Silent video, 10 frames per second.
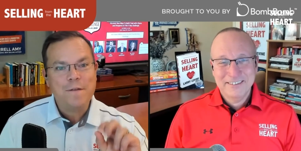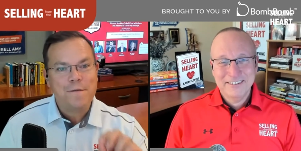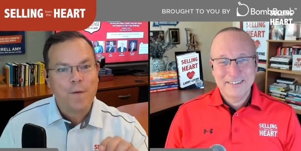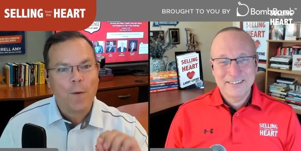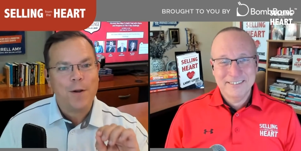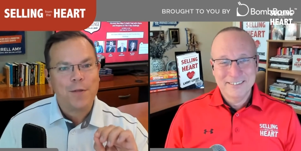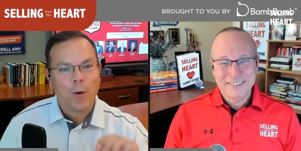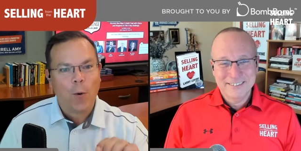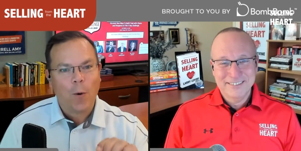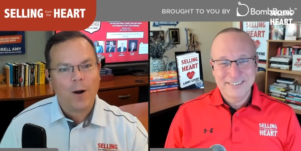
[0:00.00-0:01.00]
Speaker 1: fourth
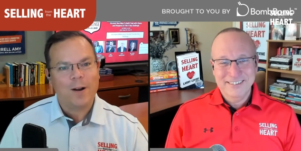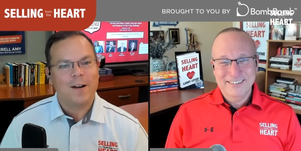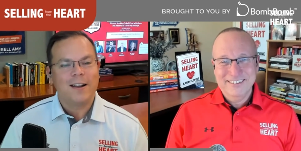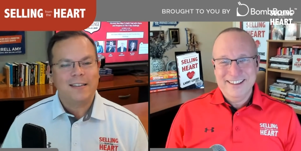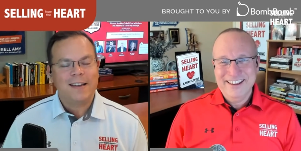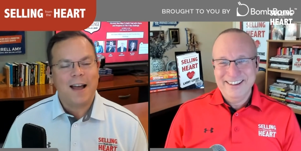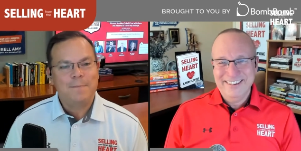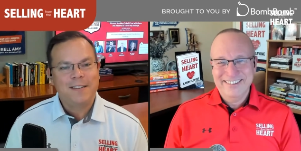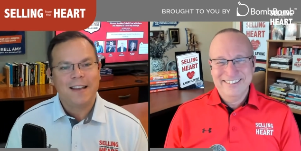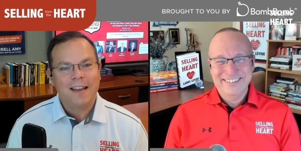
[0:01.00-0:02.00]
quarter. It's time
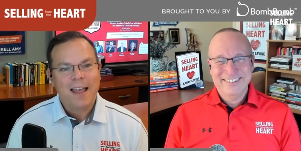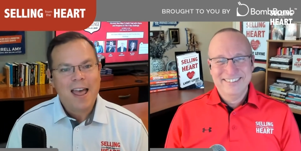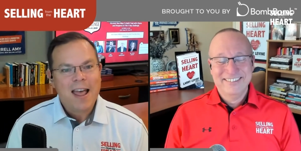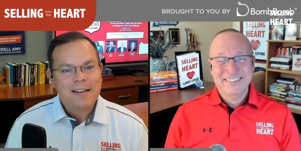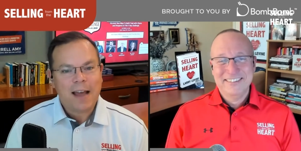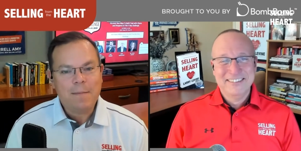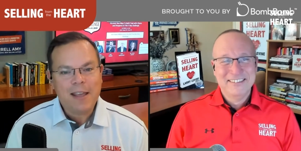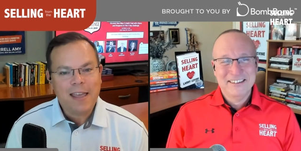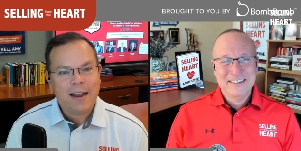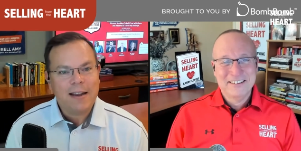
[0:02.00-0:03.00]
to time to
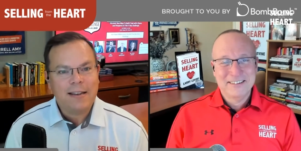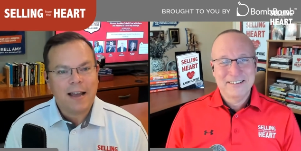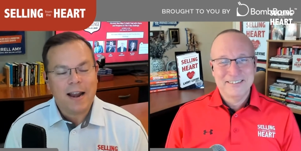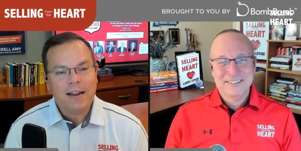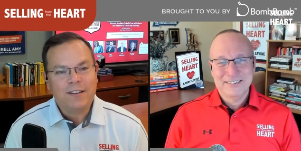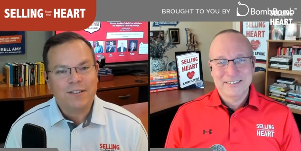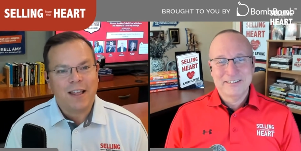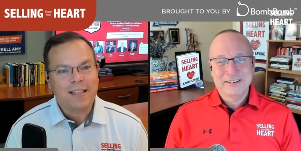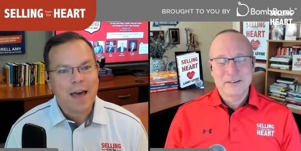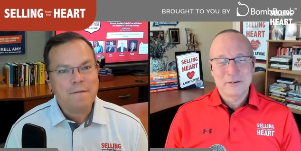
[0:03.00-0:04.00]
get it done. And just
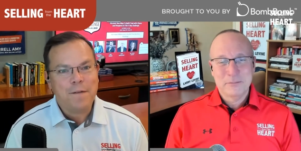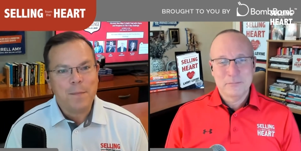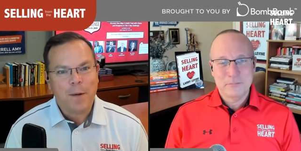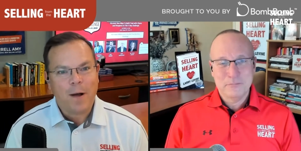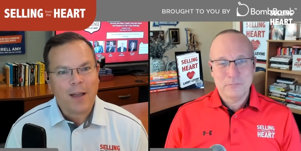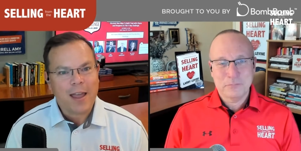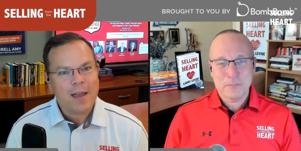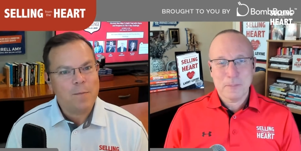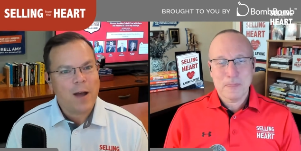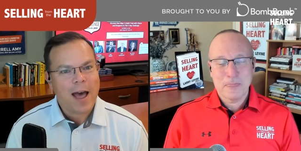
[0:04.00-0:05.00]
like that football
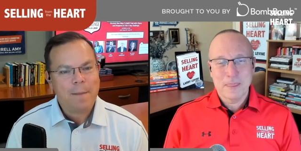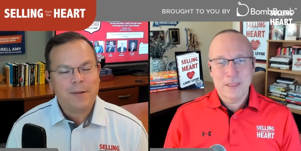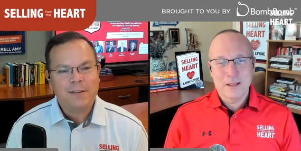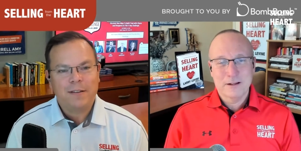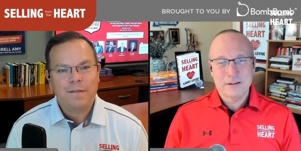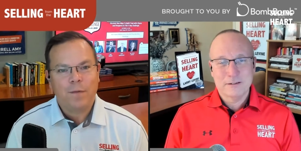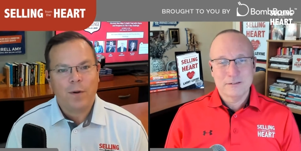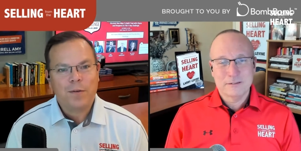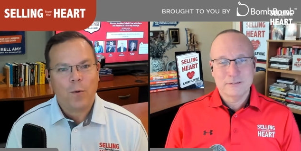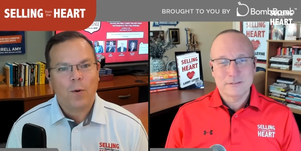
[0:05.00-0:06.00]
game, what happens in the
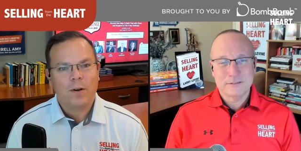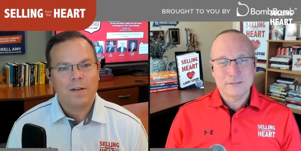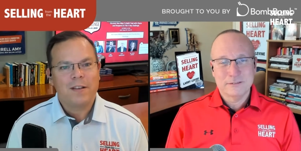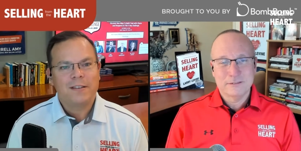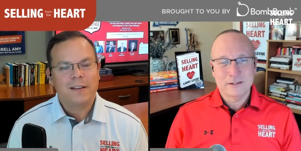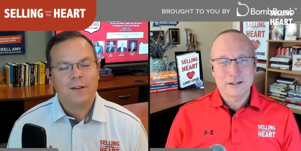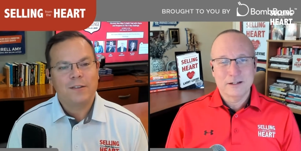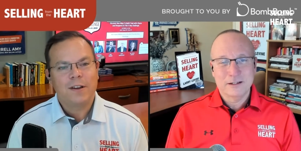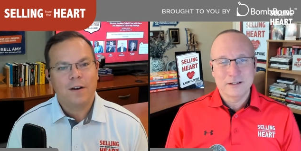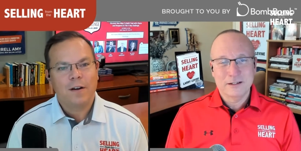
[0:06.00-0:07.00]
fourth quarter of the
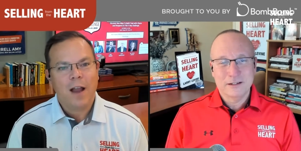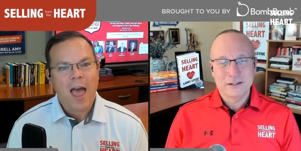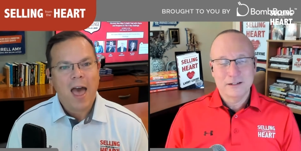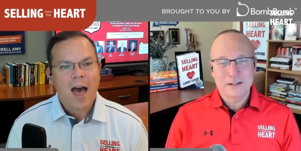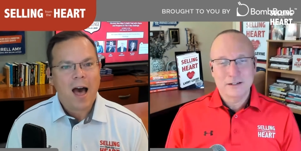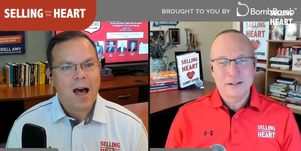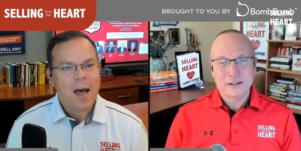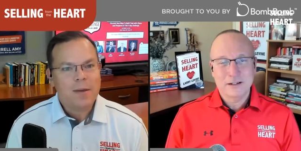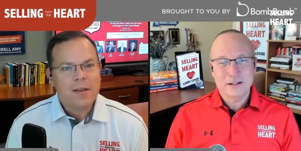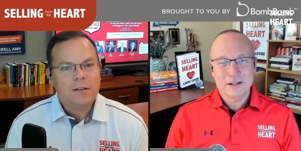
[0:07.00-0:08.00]
sales year
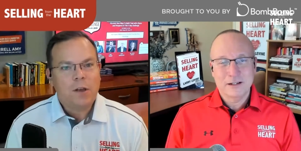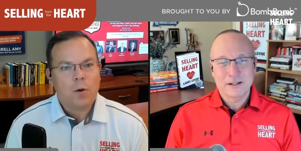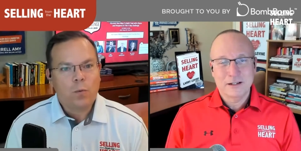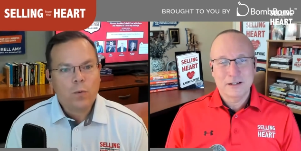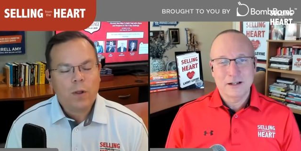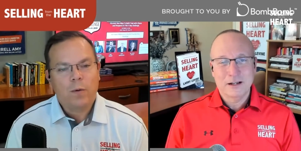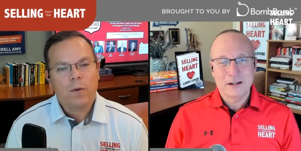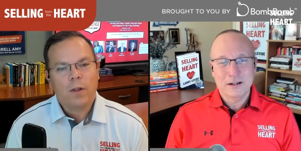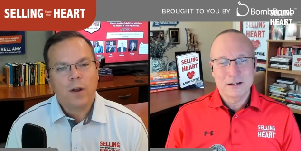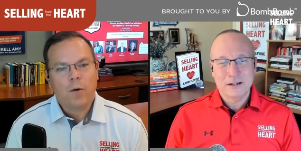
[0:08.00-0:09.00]
uh, is a really
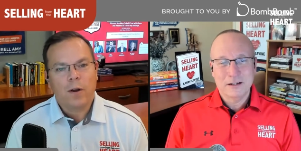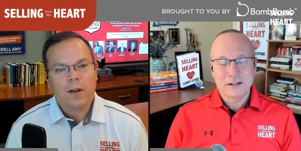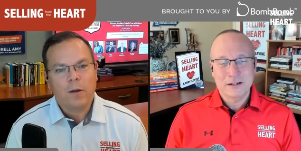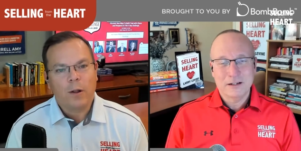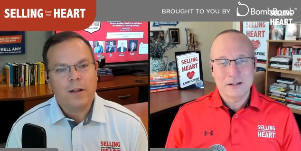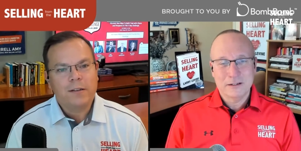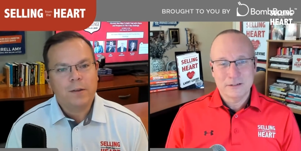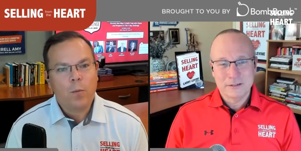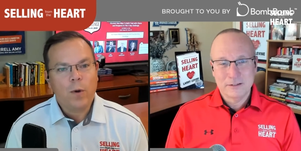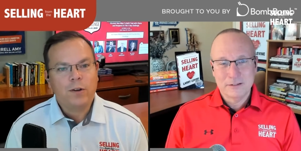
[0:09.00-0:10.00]
really critical. And
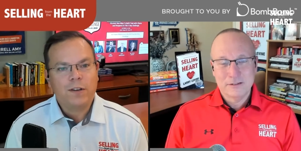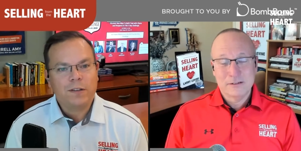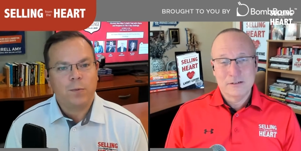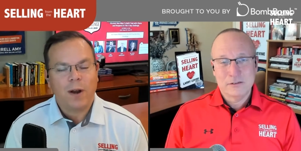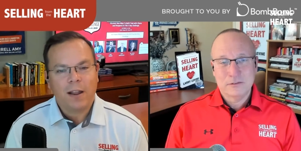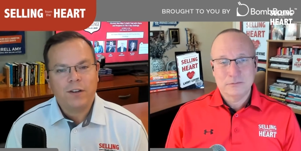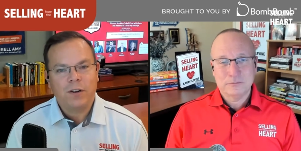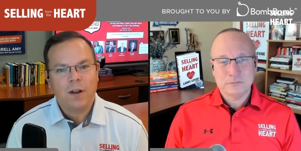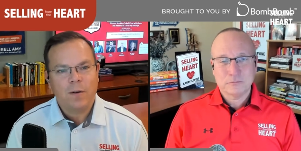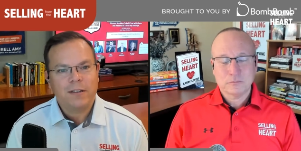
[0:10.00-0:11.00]
so we just want to let
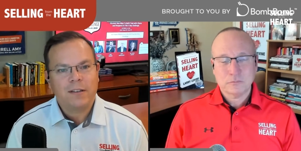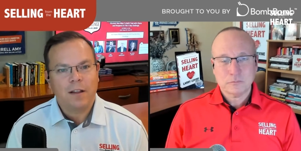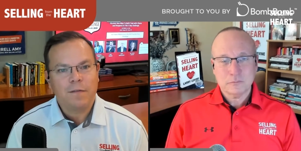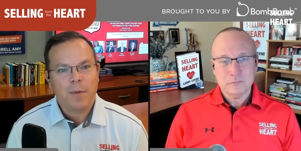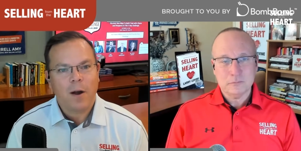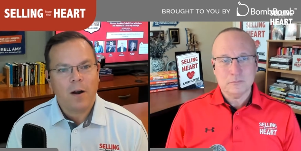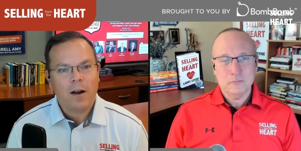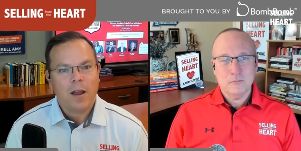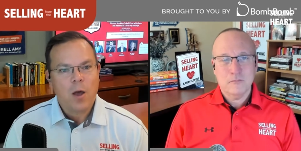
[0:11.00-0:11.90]
you know it's selling from the heart